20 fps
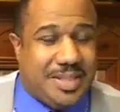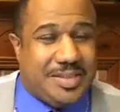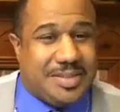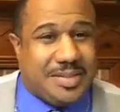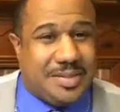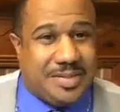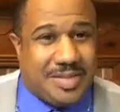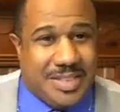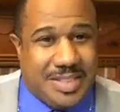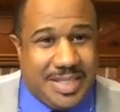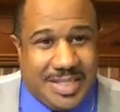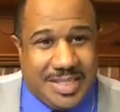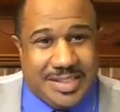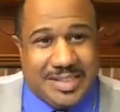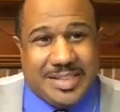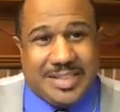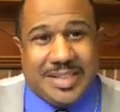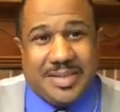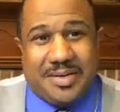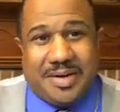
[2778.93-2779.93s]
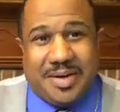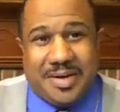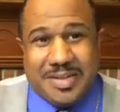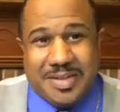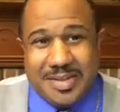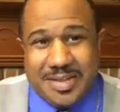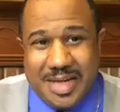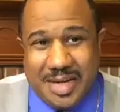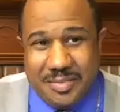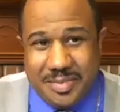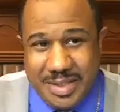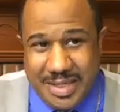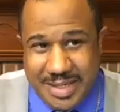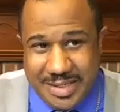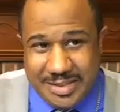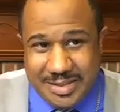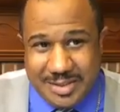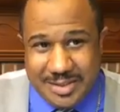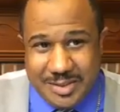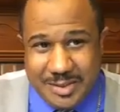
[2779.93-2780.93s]
And so, yes, there are
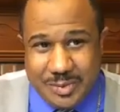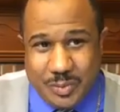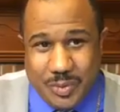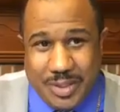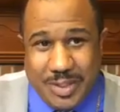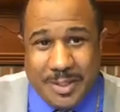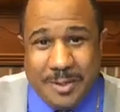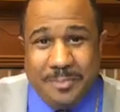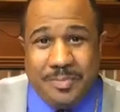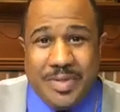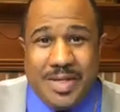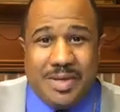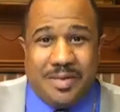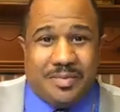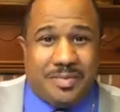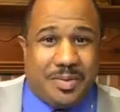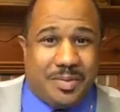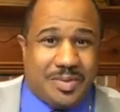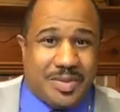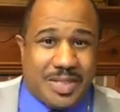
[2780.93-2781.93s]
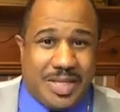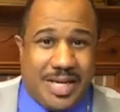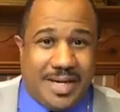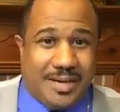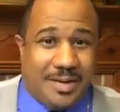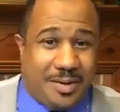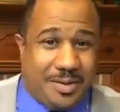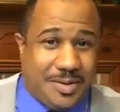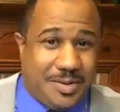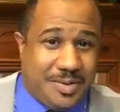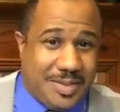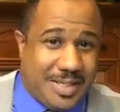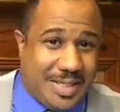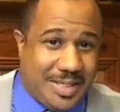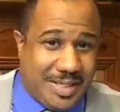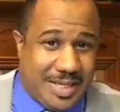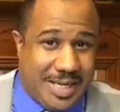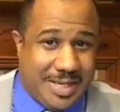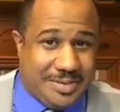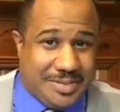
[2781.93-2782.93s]
denominations where folks are like, oh, you are in
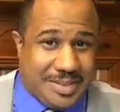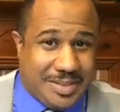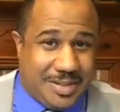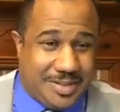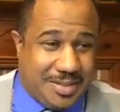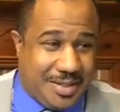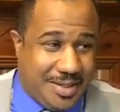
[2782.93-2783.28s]
that lifestyle?